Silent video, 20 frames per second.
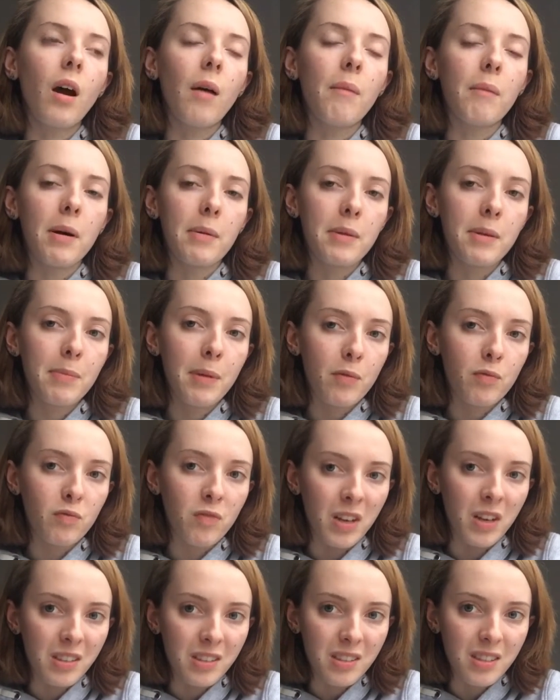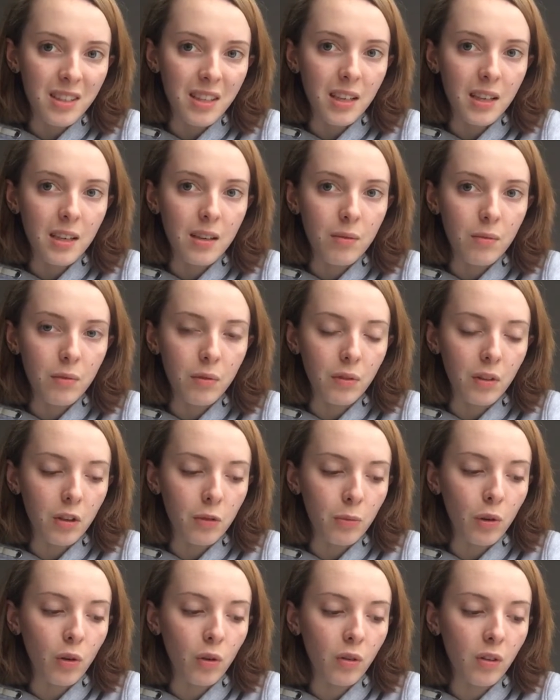might be a bit rusty with
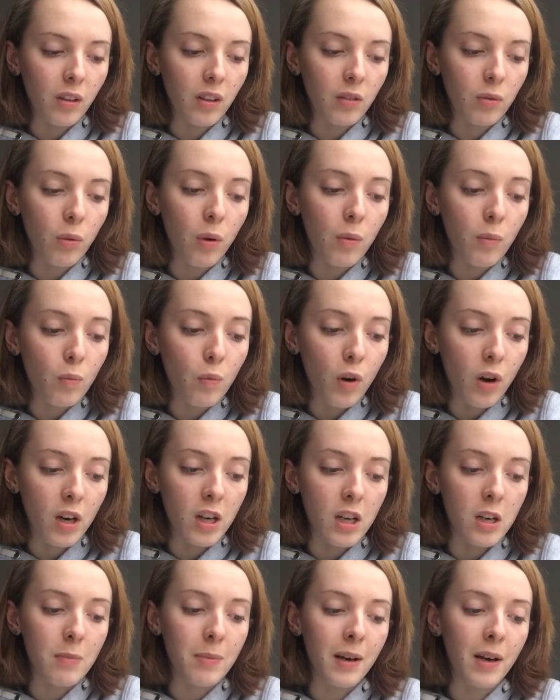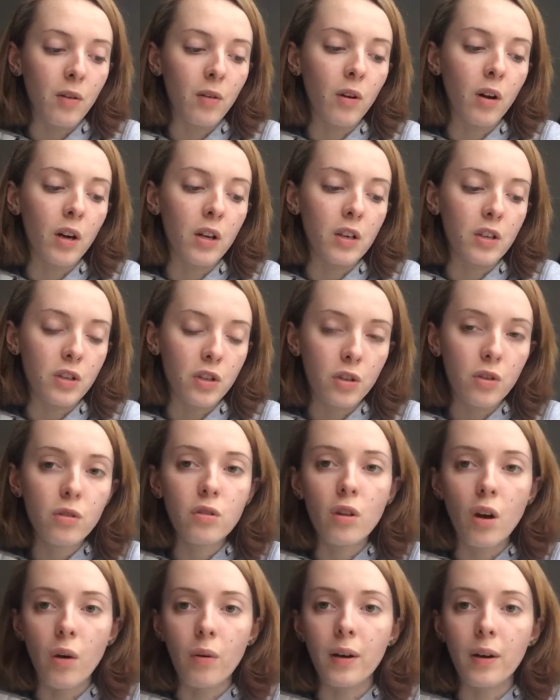this monologue, that's what I'm worried about. I do
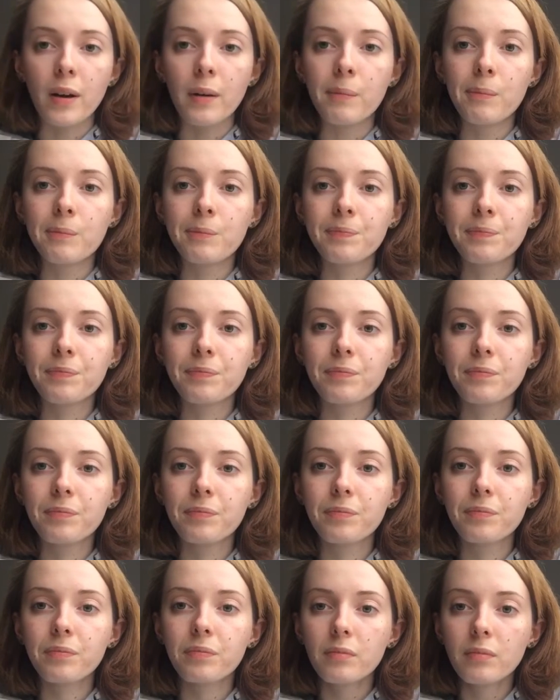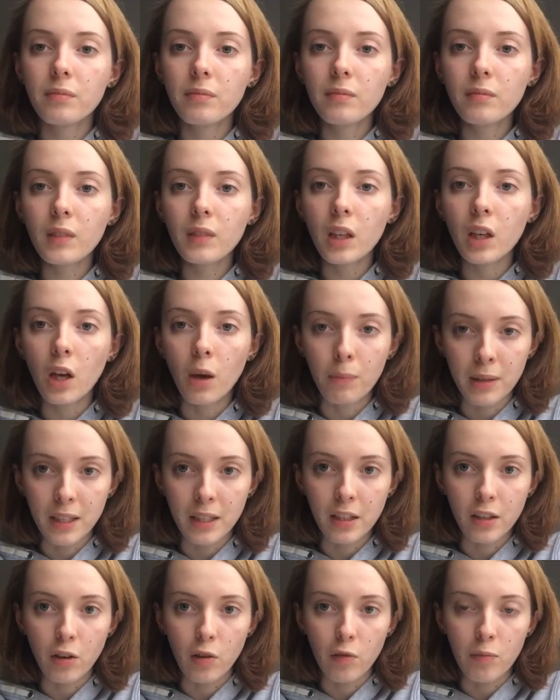know it
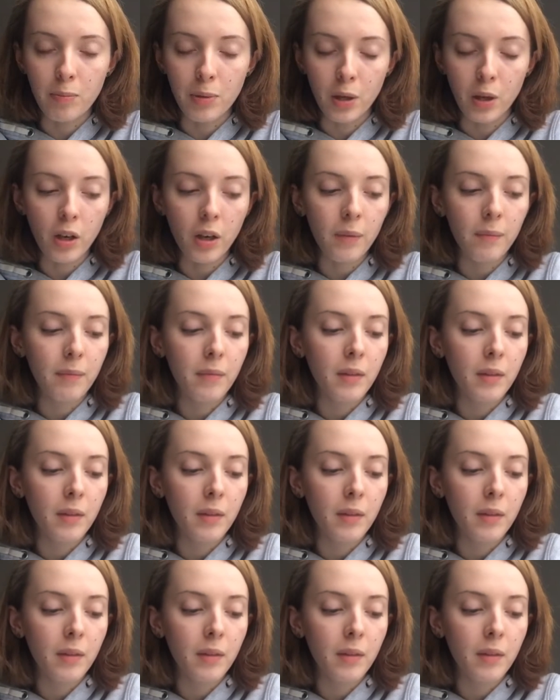completely off book.